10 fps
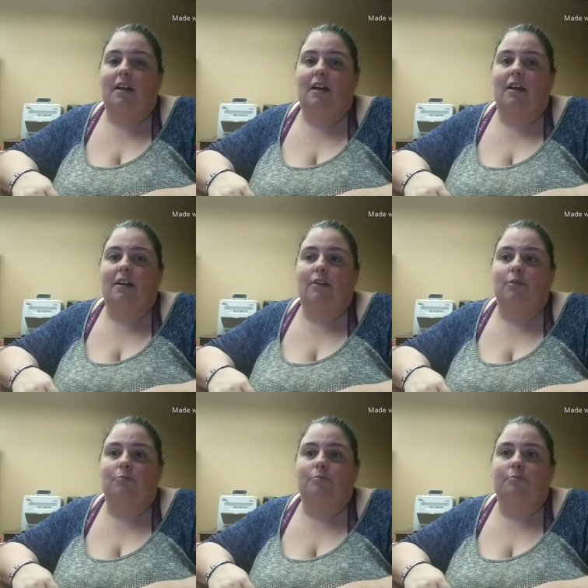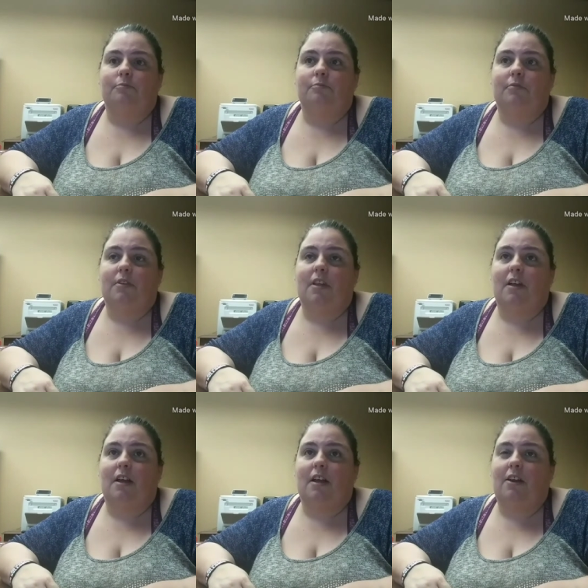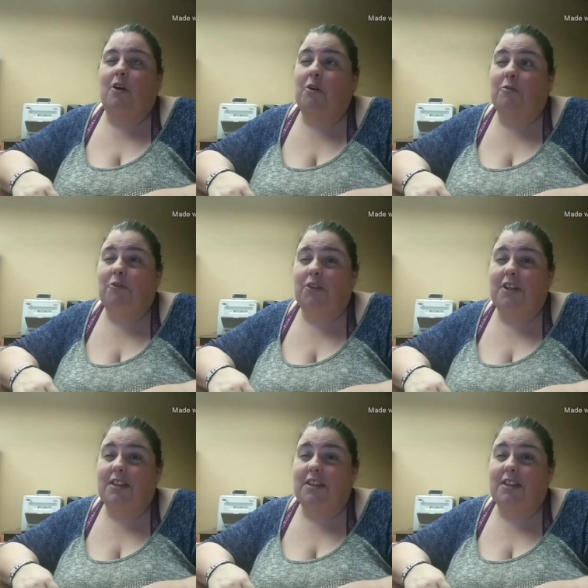Um, and hopefully